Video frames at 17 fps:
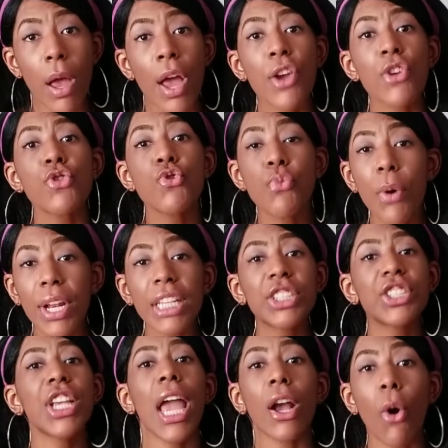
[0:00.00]
You want to
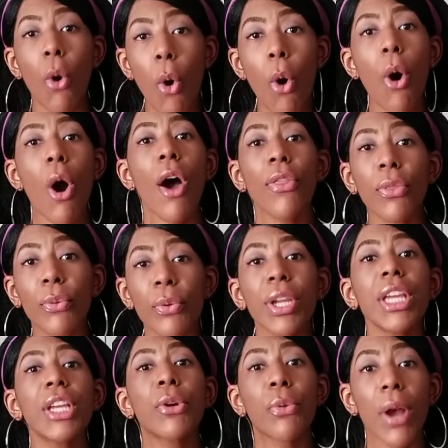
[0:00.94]
check all three
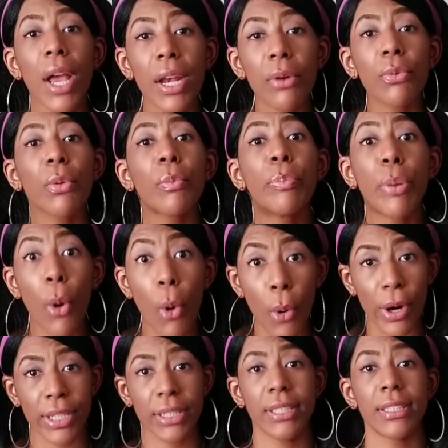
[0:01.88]
credit
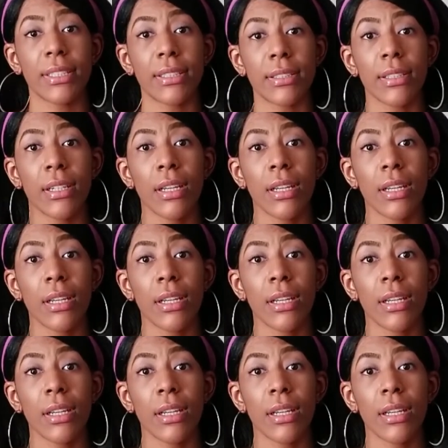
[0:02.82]
reports